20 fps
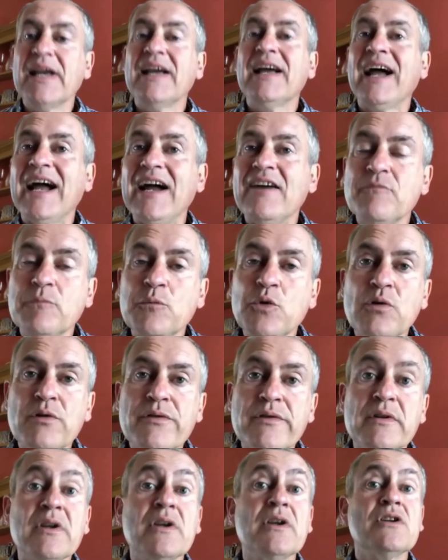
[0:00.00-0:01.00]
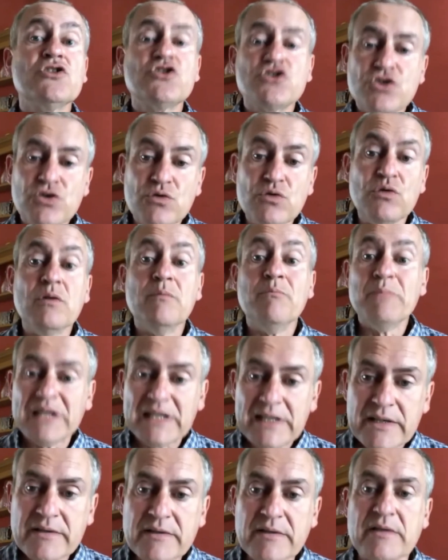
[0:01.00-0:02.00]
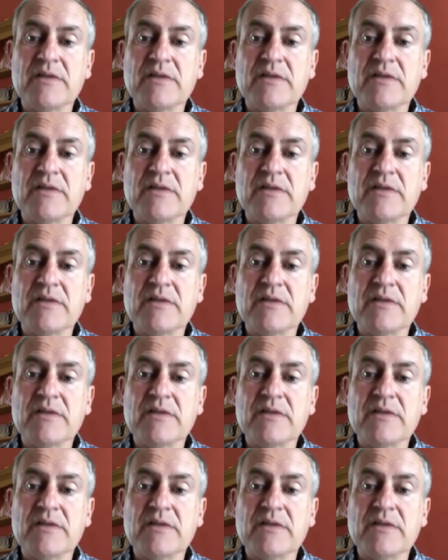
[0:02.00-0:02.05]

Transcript: have more than 2 million